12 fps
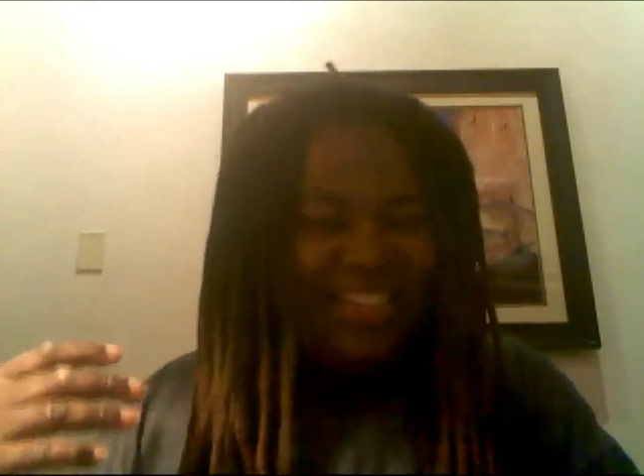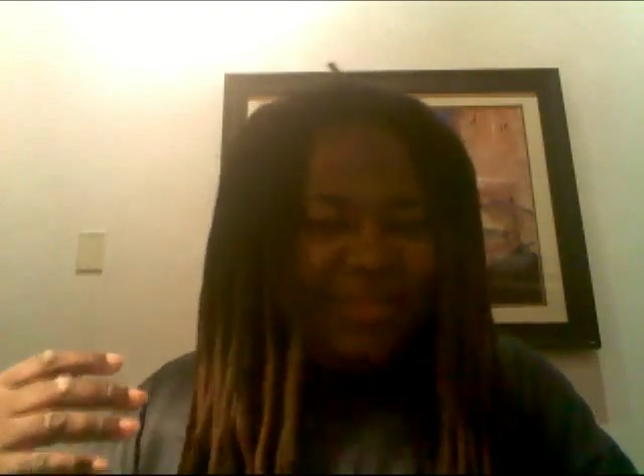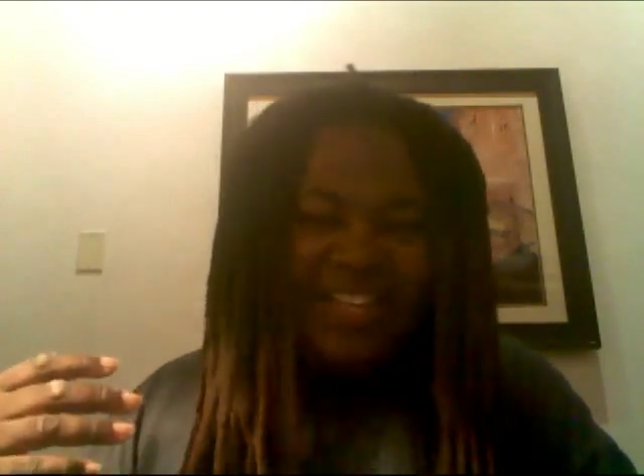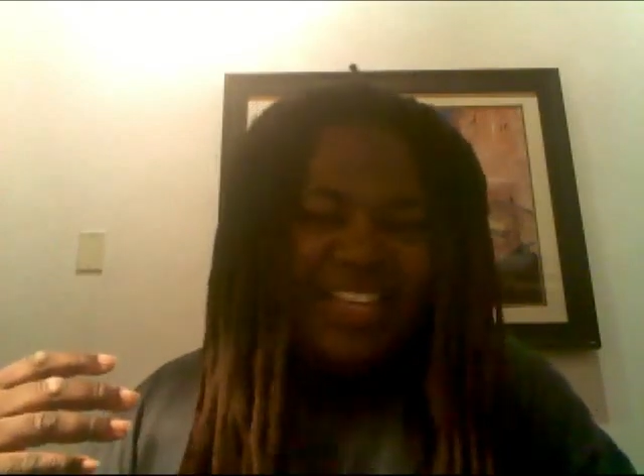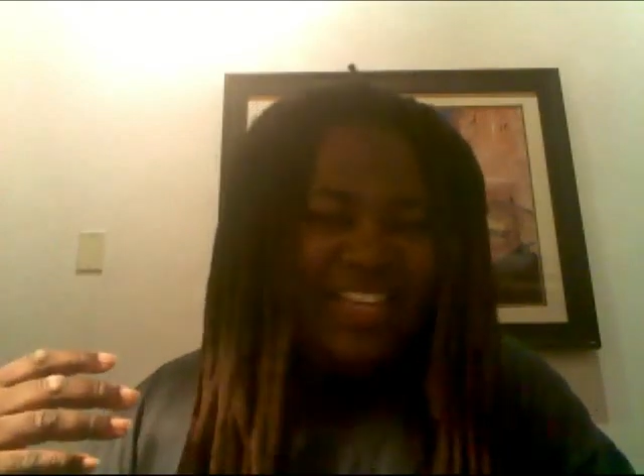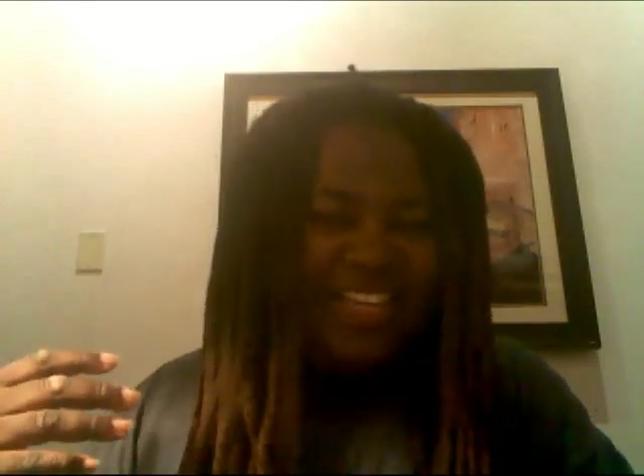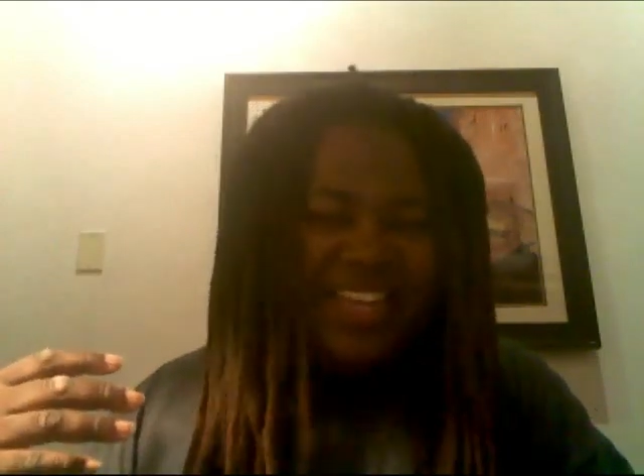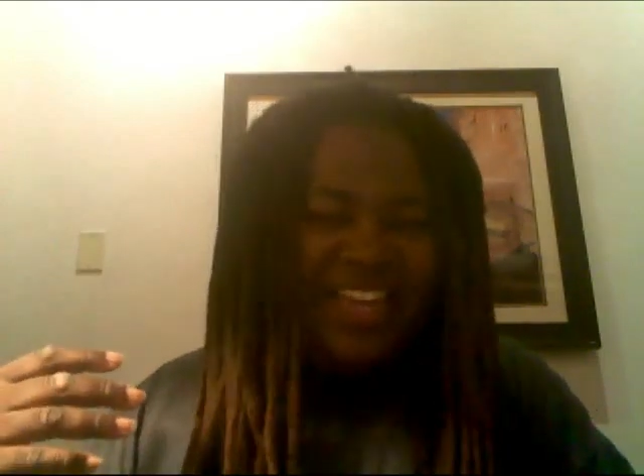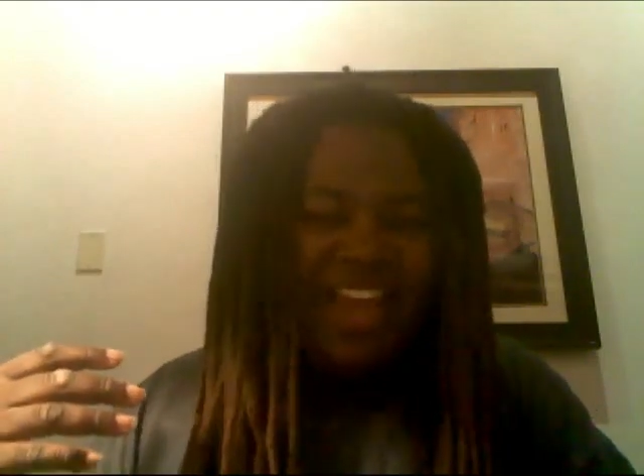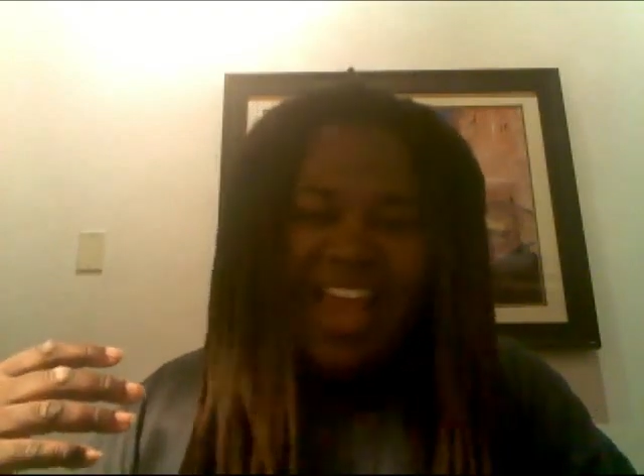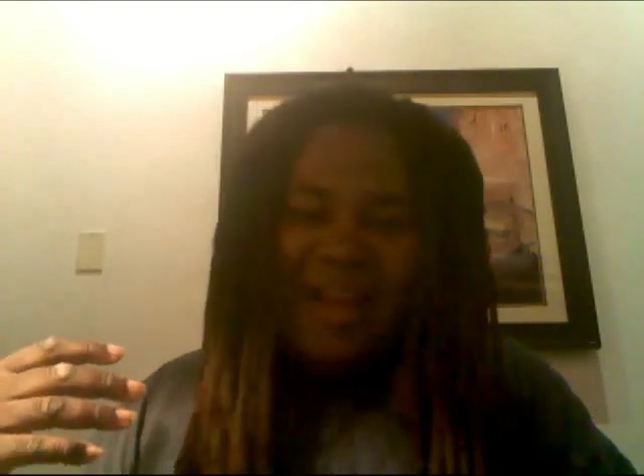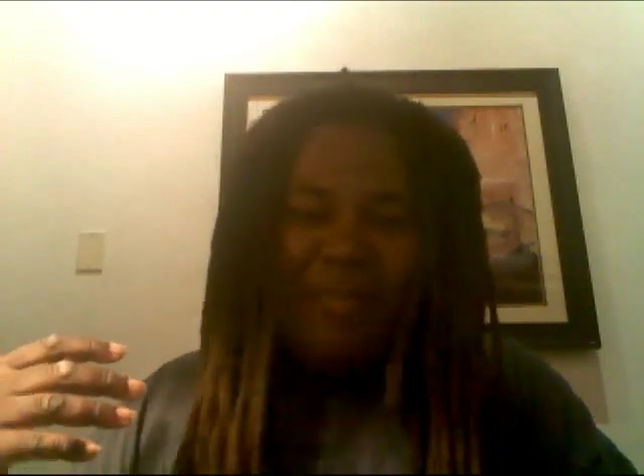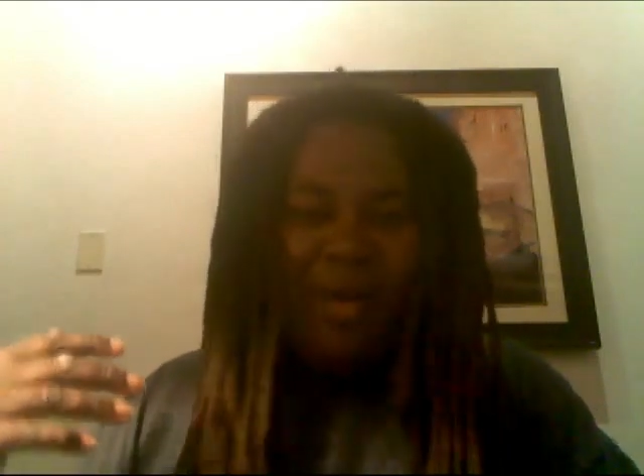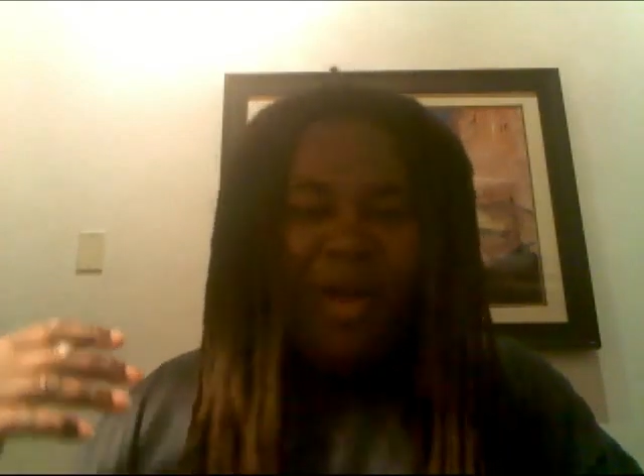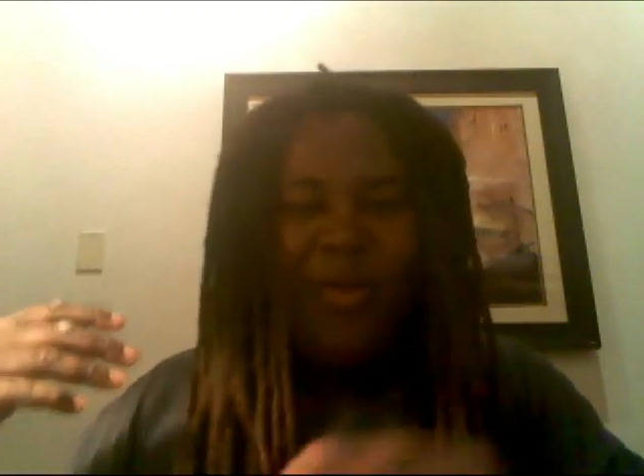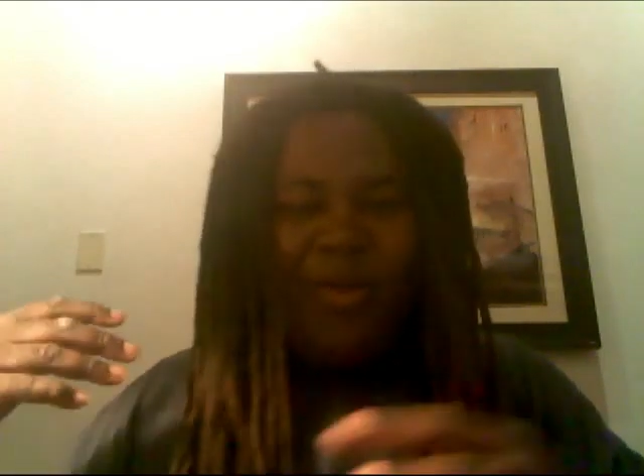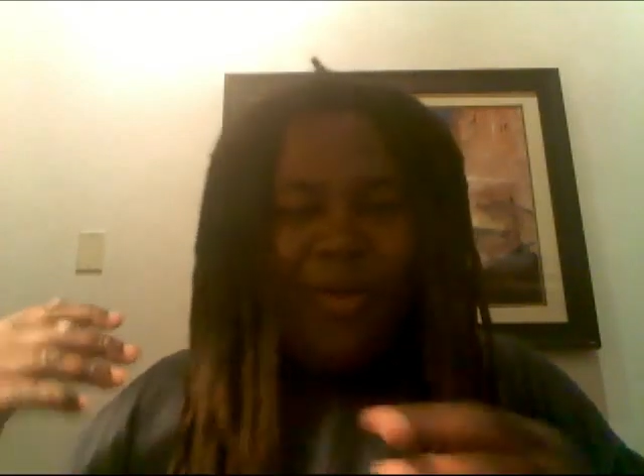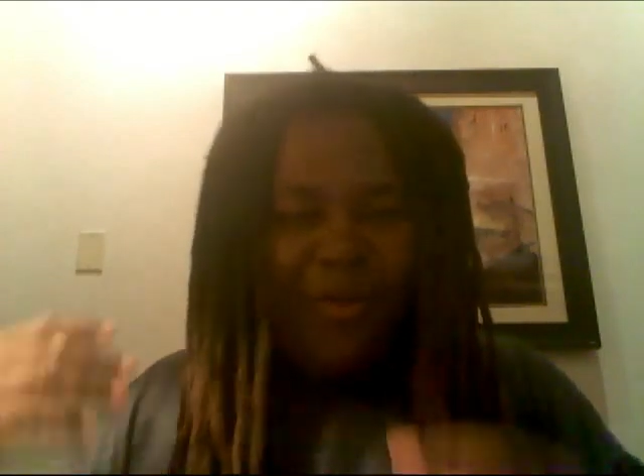I mean, he had him all